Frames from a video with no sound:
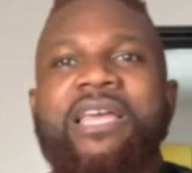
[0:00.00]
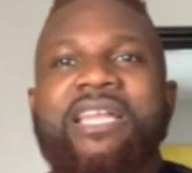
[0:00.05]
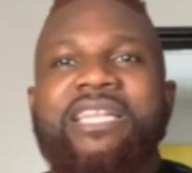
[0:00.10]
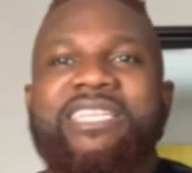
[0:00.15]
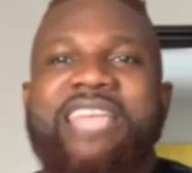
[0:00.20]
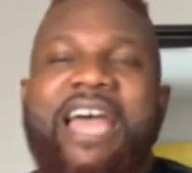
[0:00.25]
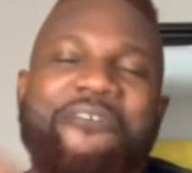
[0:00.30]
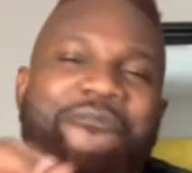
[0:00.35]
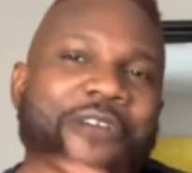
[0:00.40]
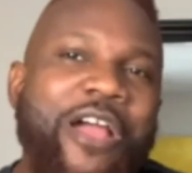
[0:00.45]

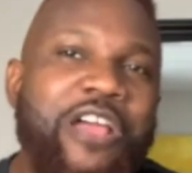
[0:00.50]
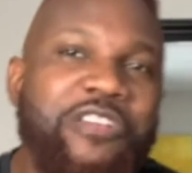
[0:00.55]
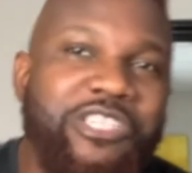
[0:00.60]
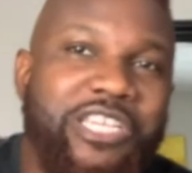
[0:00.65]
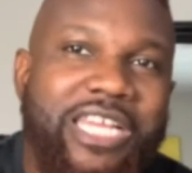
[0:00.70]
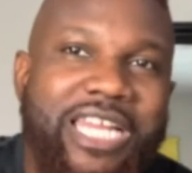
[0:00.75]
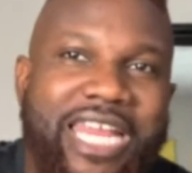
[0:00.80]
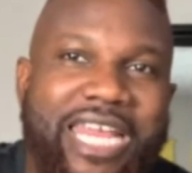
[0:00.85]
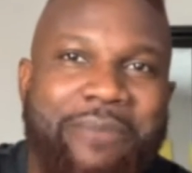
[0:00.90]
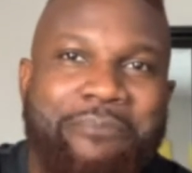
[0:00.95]

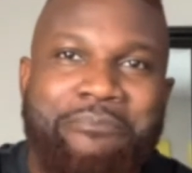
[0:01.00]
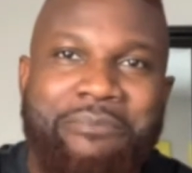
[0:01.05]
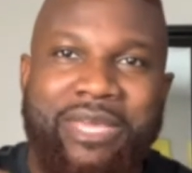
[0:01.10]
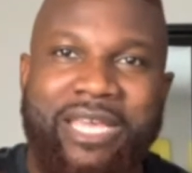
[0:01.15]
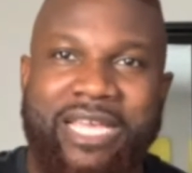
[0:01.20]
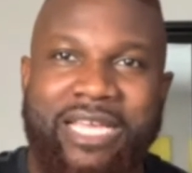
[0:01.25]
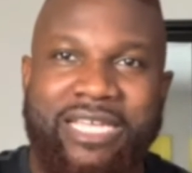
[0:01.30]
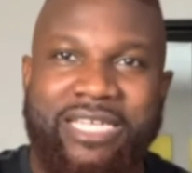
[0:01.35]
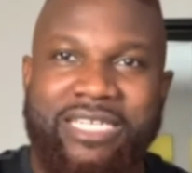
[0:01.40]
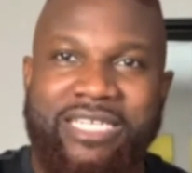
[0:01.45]
Diversity
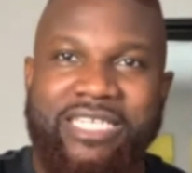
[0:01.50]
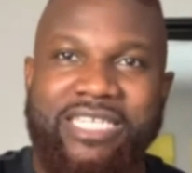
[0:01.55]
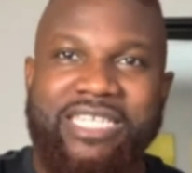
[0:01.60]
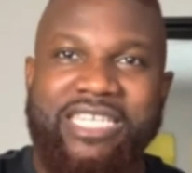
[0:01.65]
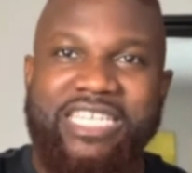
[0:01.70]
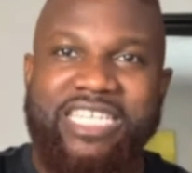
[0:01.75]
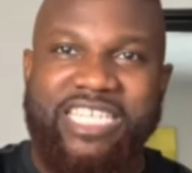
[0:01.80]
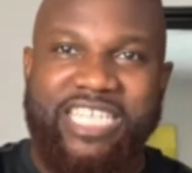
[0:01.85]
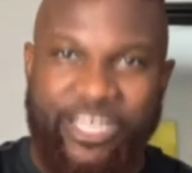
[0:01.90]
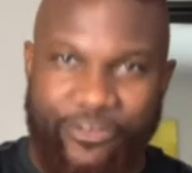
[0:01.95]
means
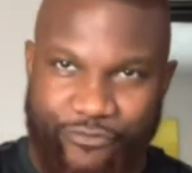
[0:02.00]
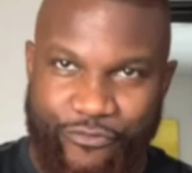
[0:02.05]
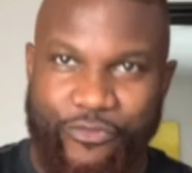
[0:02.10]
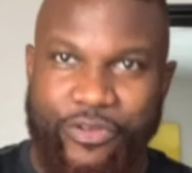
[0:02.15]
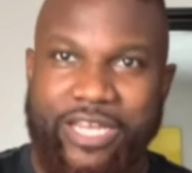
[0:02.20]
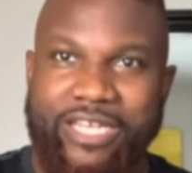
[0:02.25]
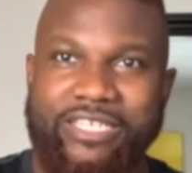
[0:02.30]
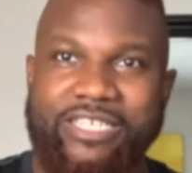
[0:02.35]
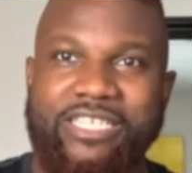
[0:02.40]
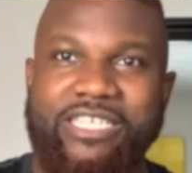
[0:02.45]

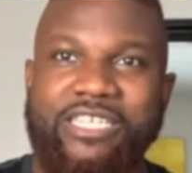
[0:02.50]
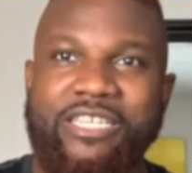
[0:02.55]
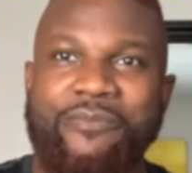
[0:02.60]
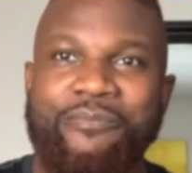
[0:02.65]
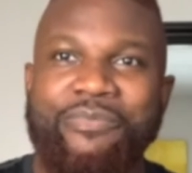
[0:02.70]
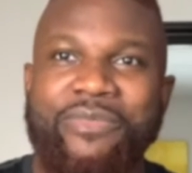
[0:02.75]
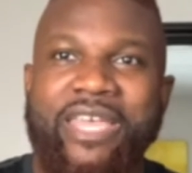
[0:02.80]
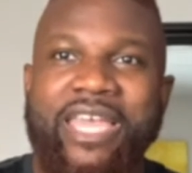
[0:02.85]
difference.